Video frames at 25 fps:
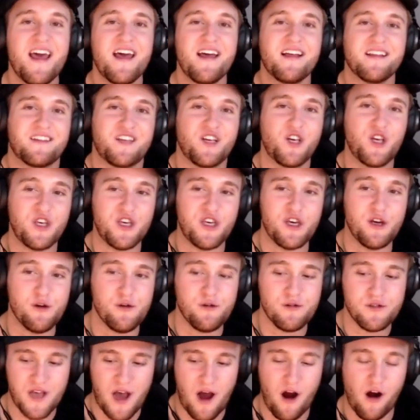to
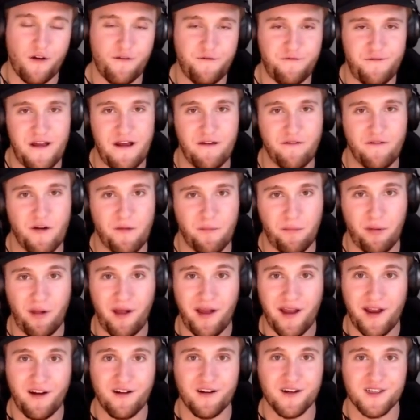use our favorite
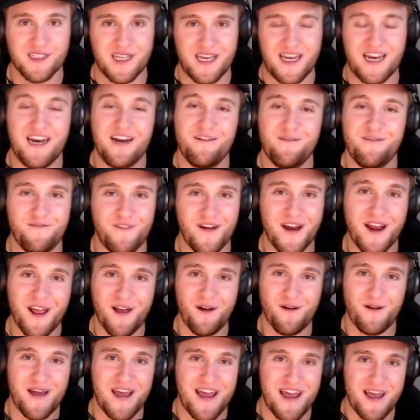players in a
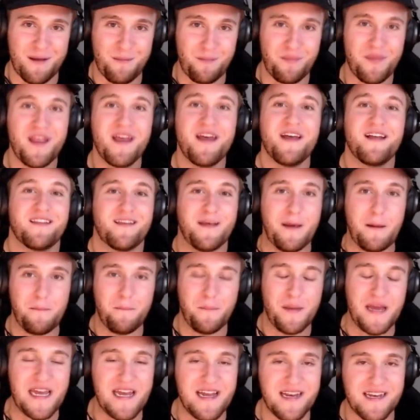video game to
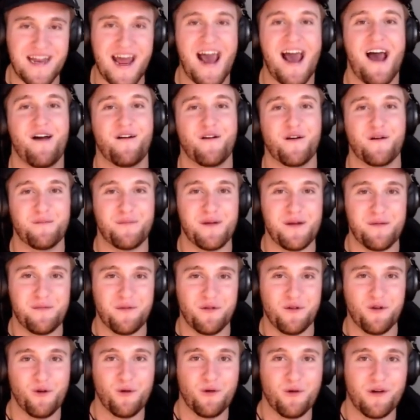beat down on
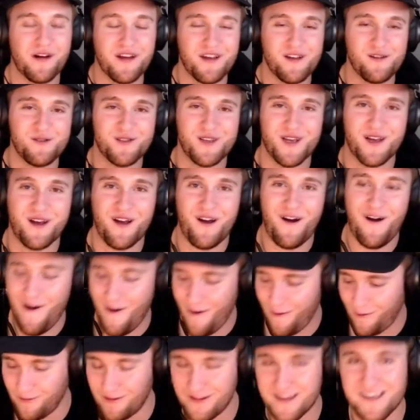people who are using
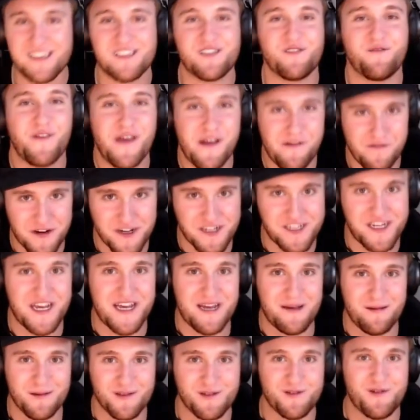our least favorite
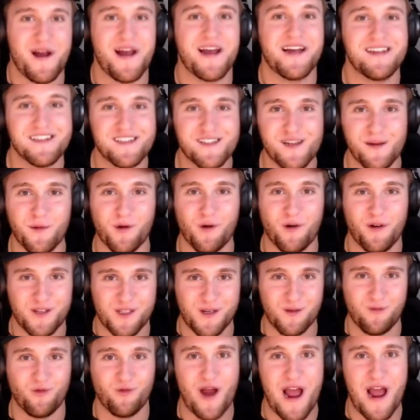teams, right?
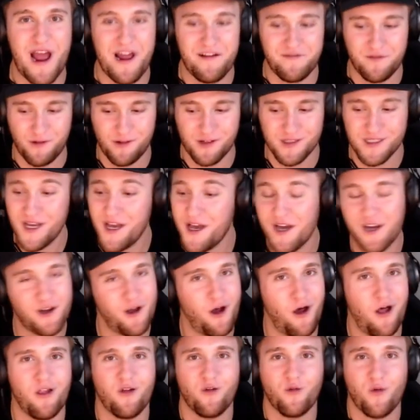Some rivals.
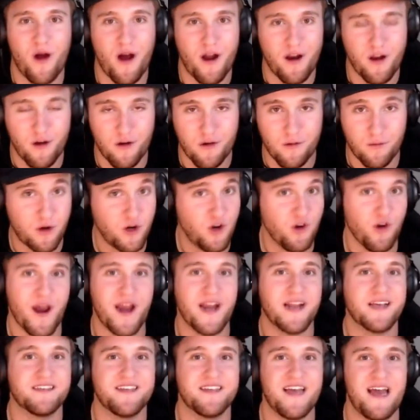Colorado, great
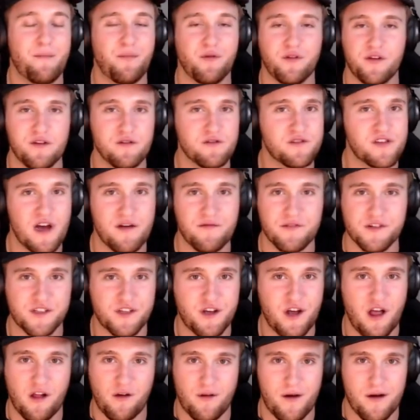example. Utah versus
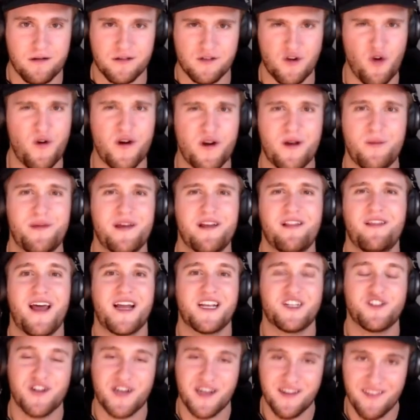Colorado is going to be
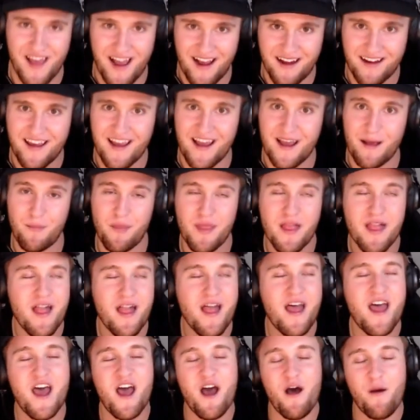electric in that game.
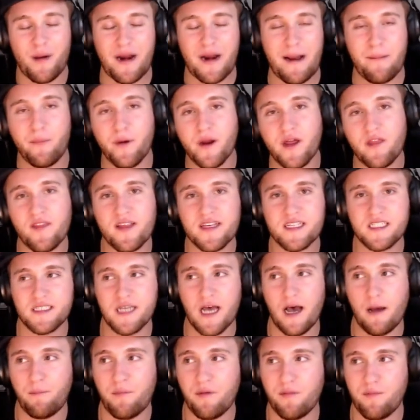But I bring this
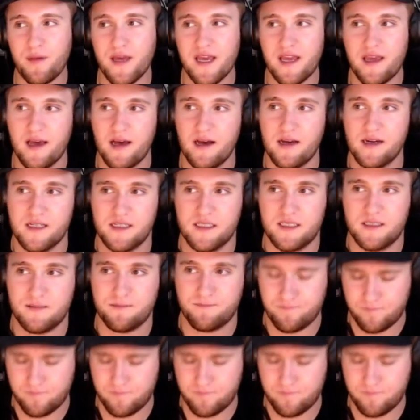up because